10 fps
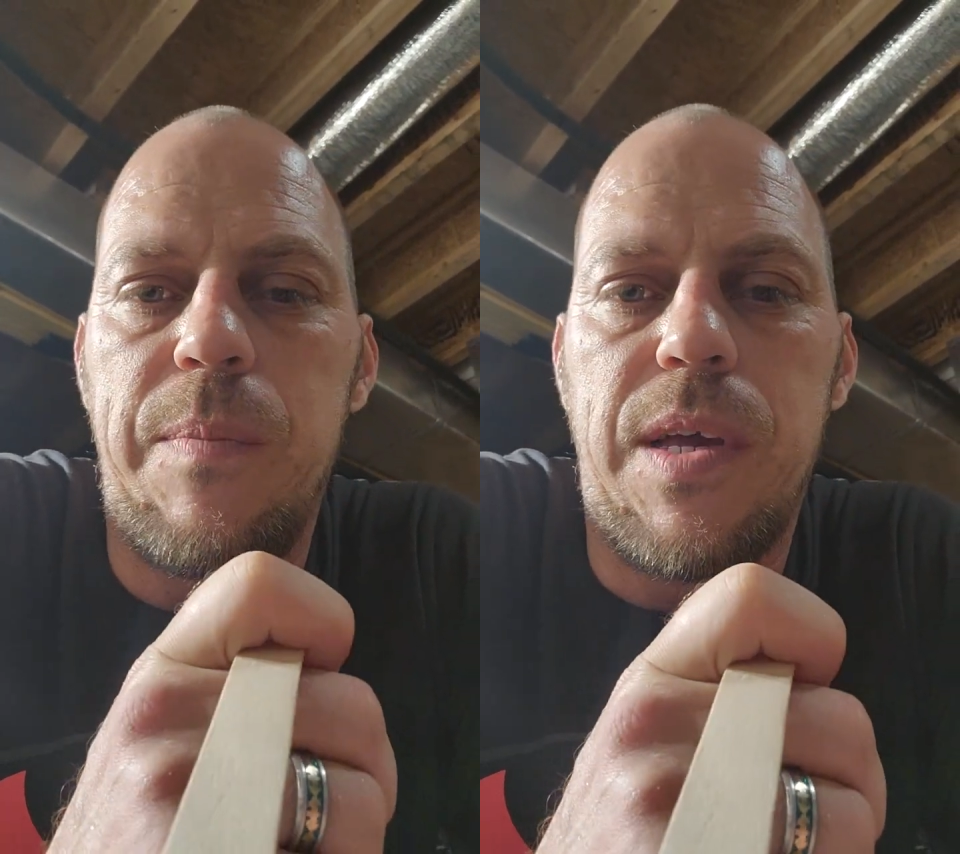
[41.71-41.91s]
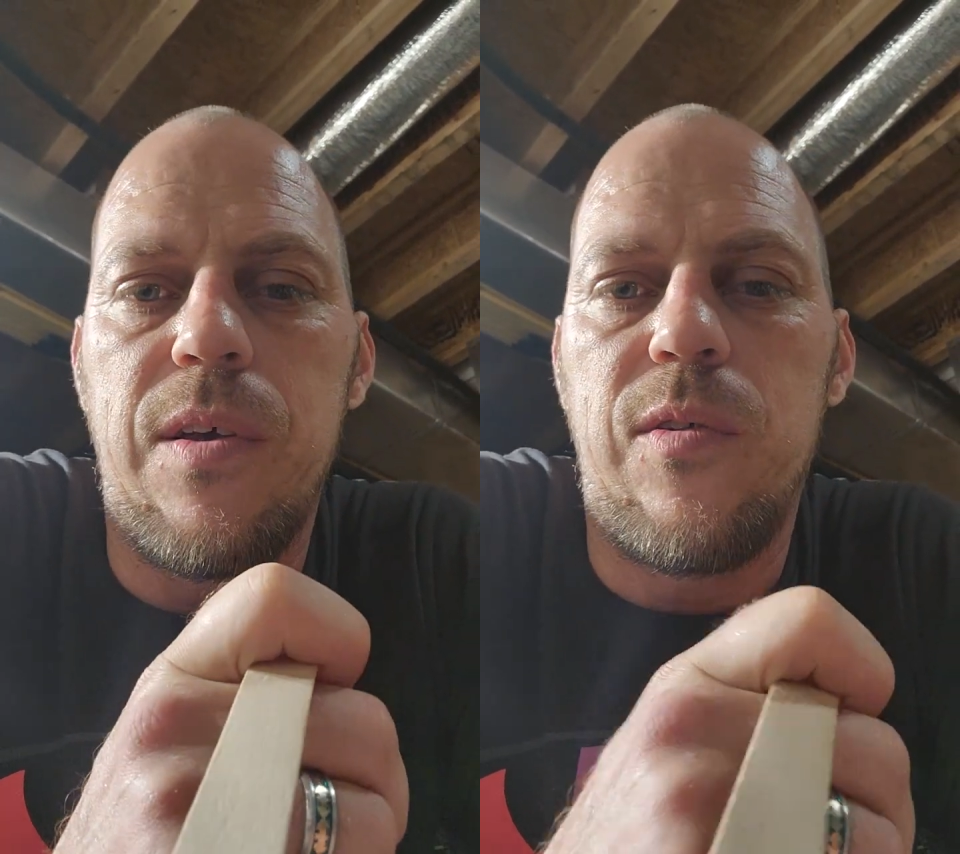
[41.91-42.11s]

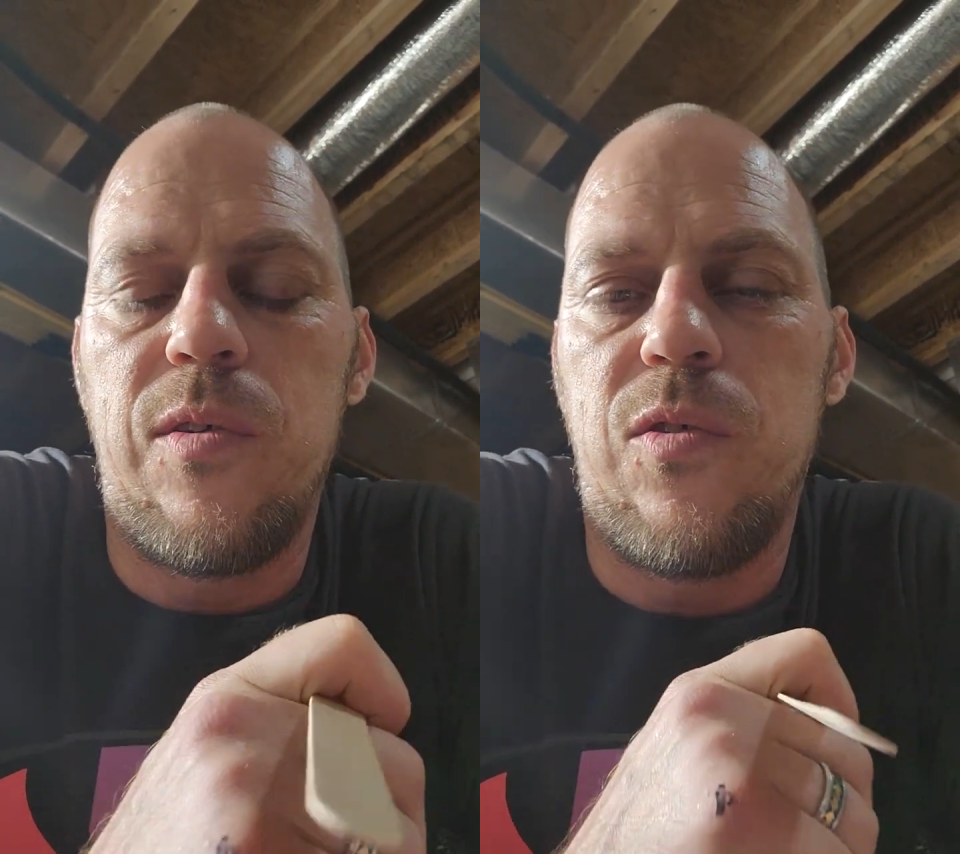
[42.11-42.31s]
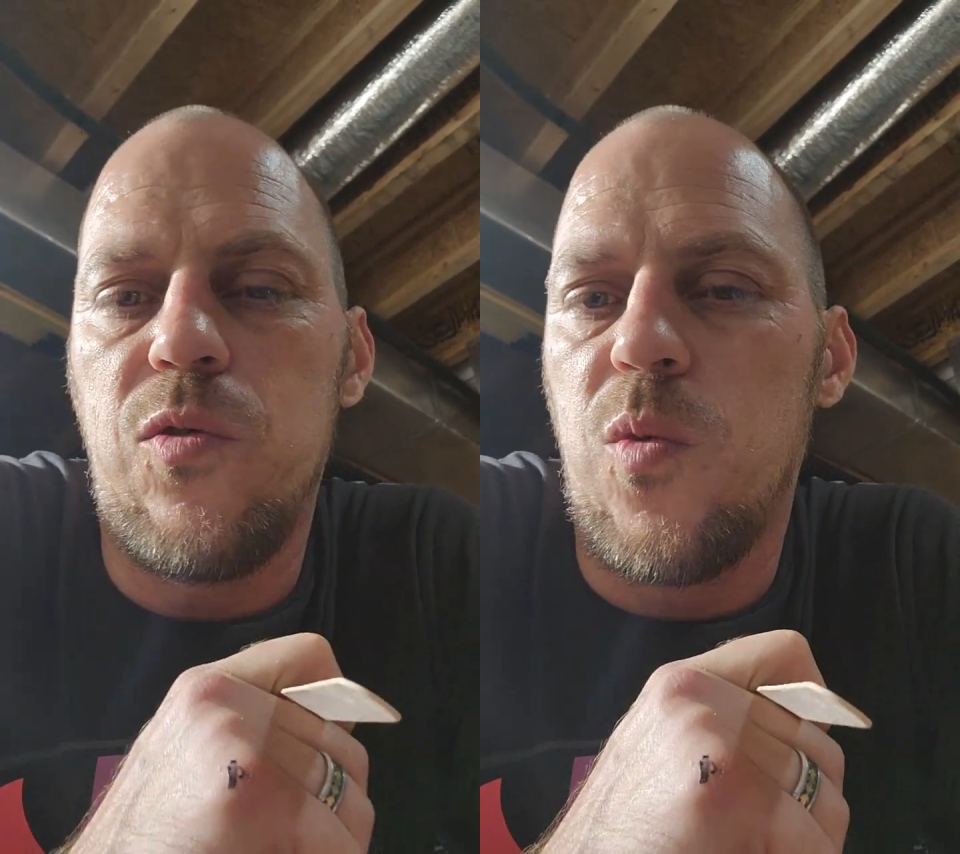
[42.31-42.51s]
because
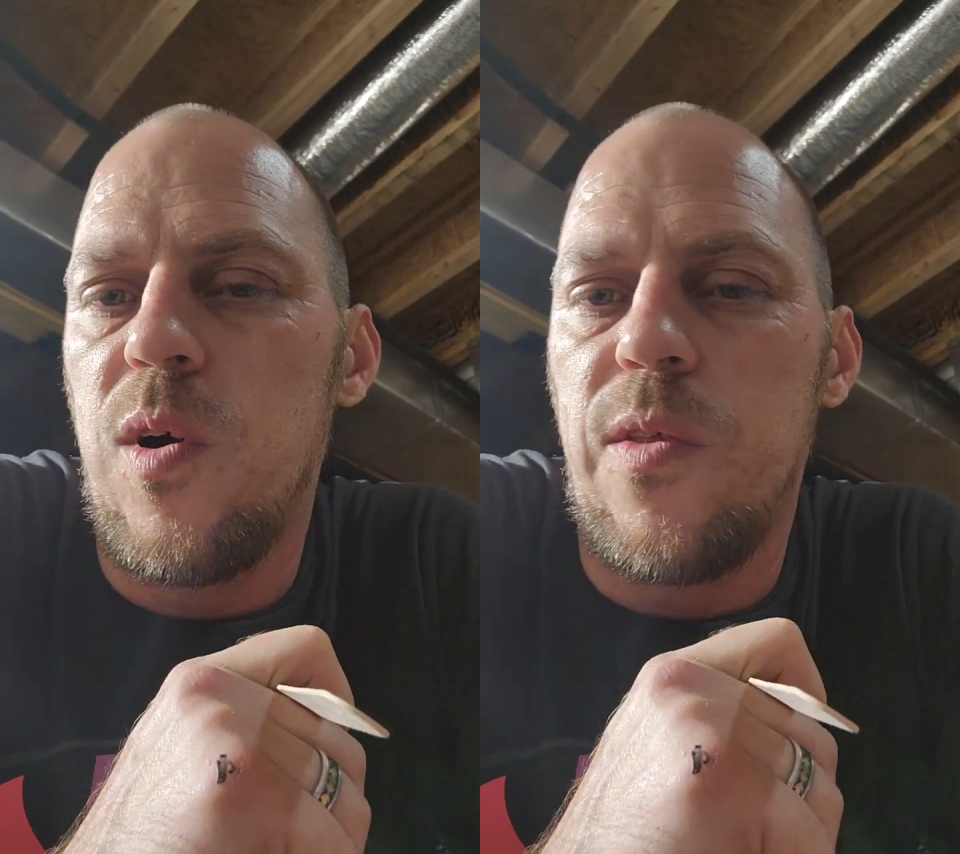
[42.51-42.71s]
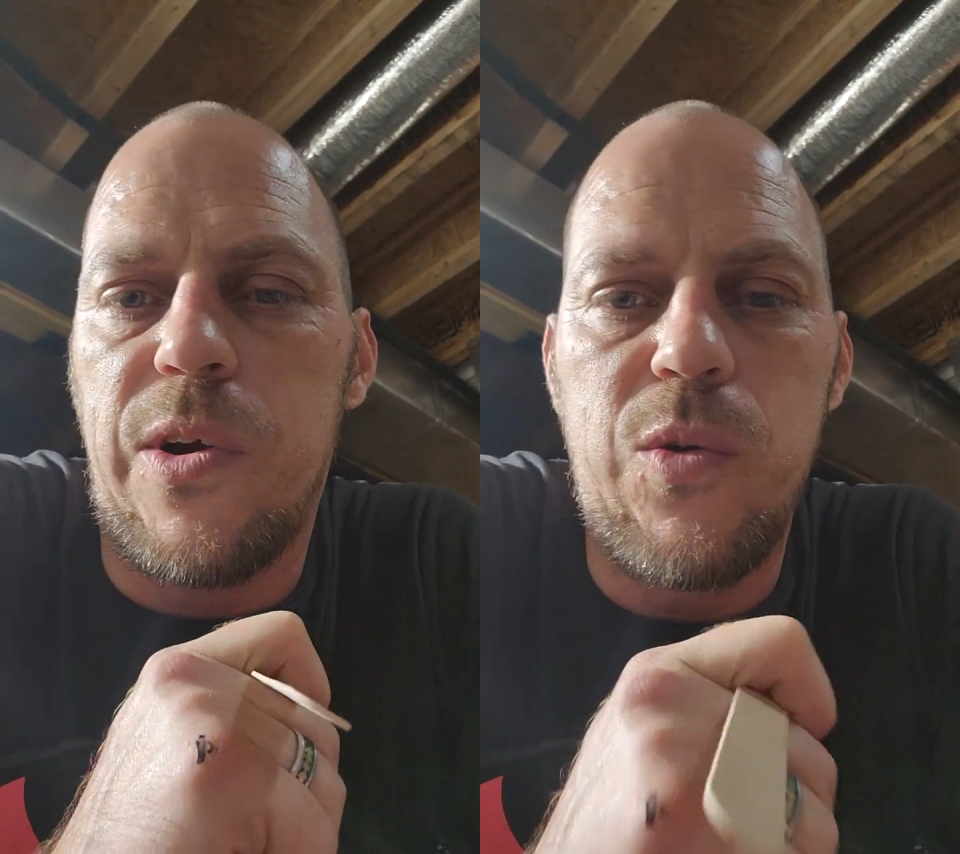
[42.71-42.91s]
this is
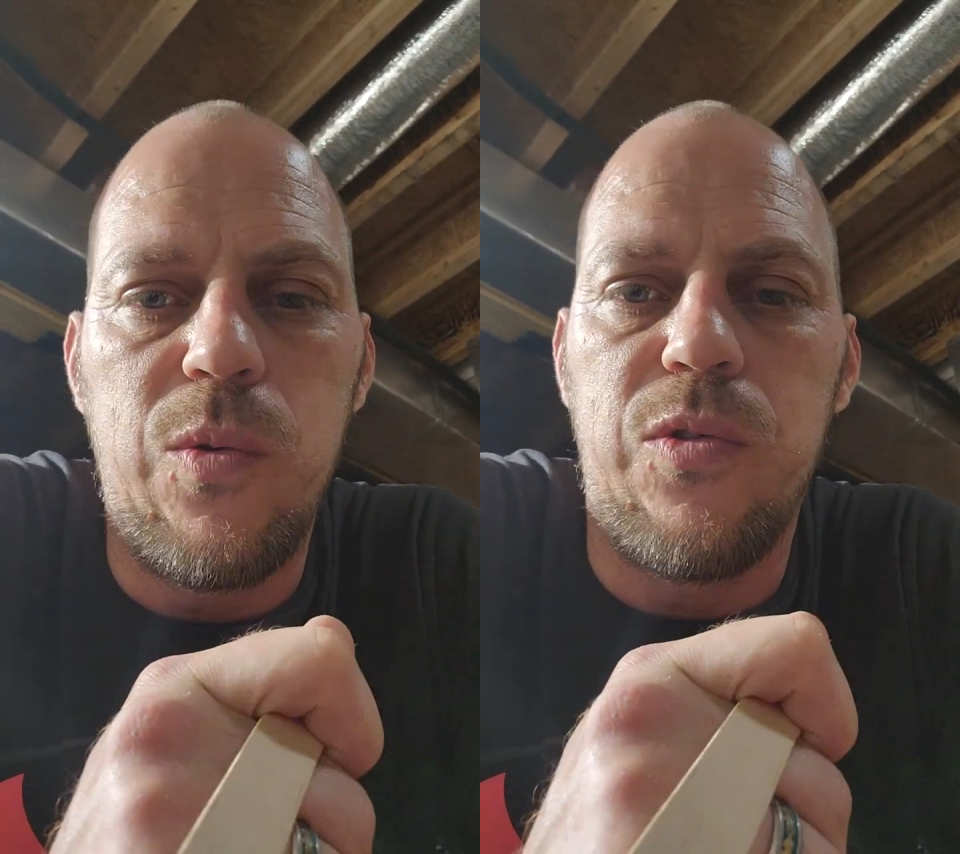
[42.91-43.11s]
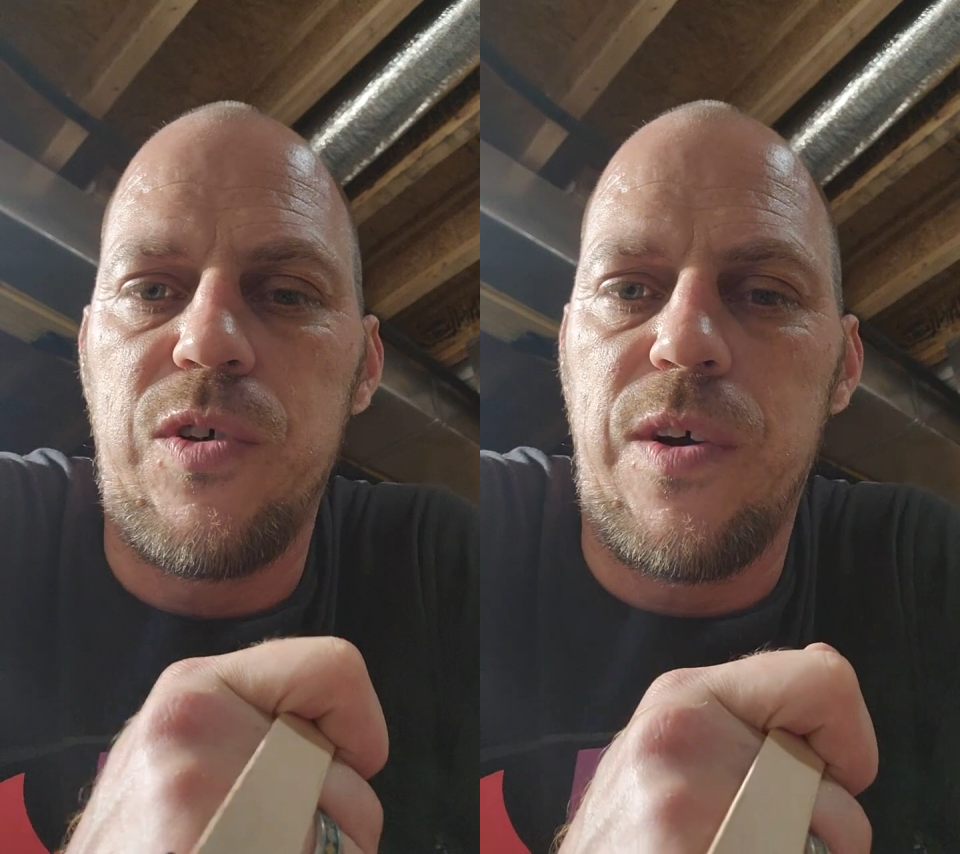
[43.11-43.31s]
where all the
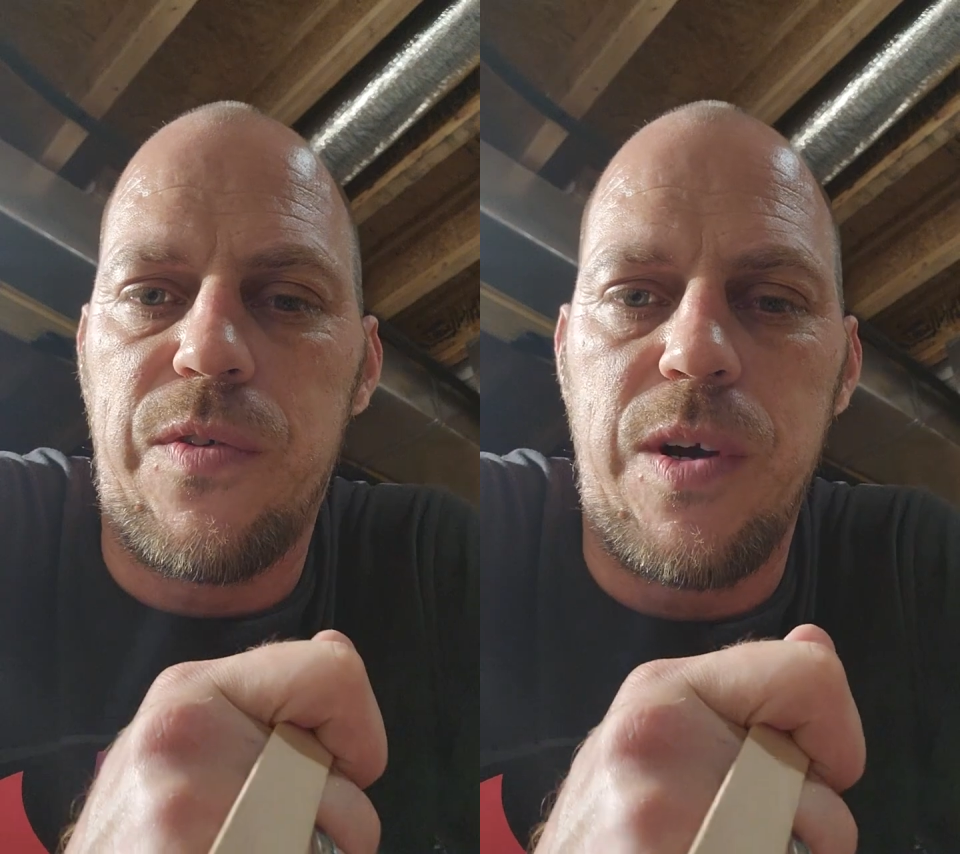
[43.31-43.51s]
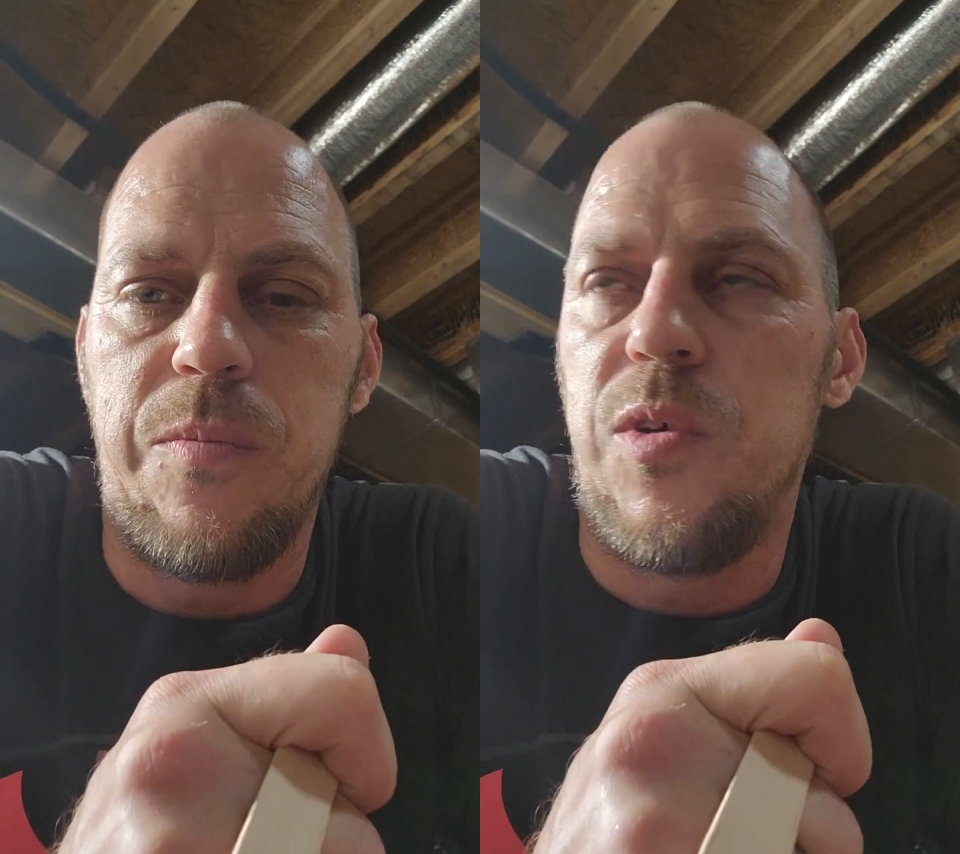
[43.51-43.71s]
cool stuff
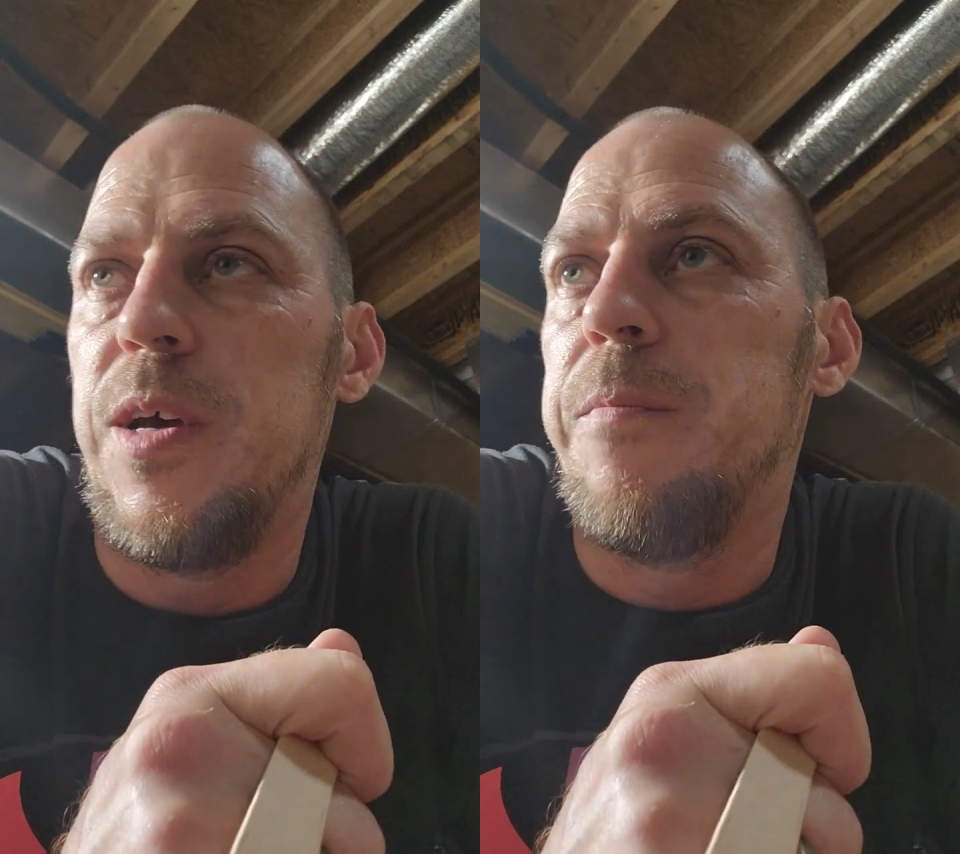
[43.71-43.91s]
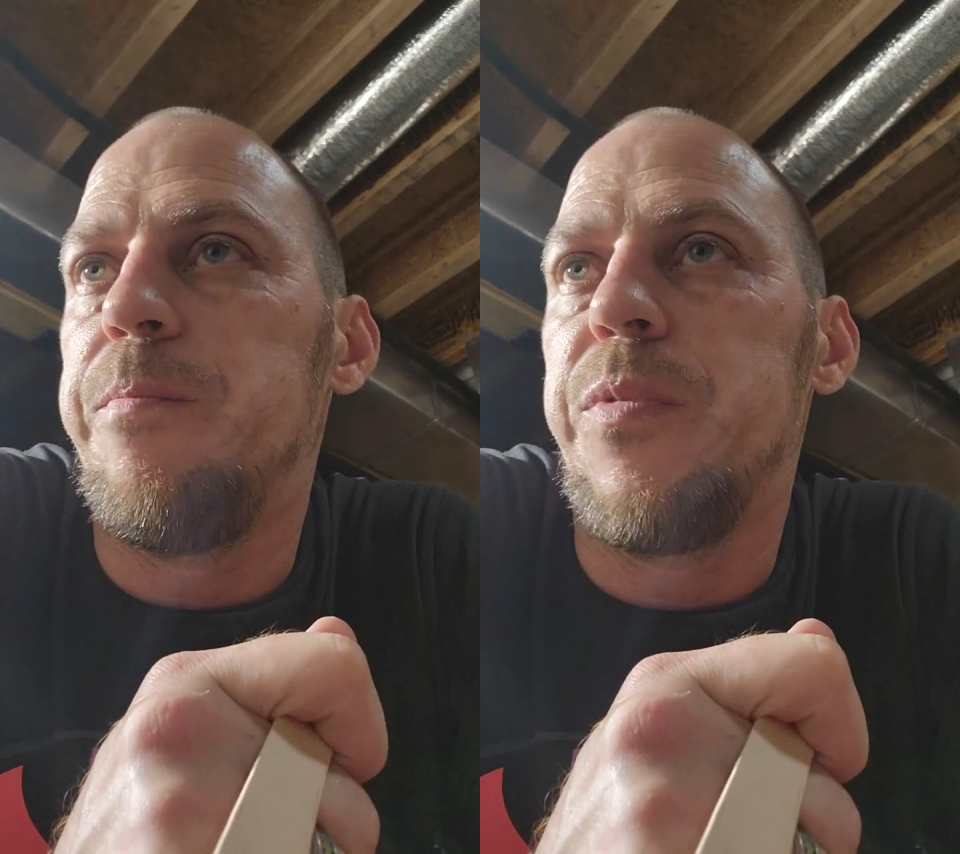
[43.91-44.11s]
comes in.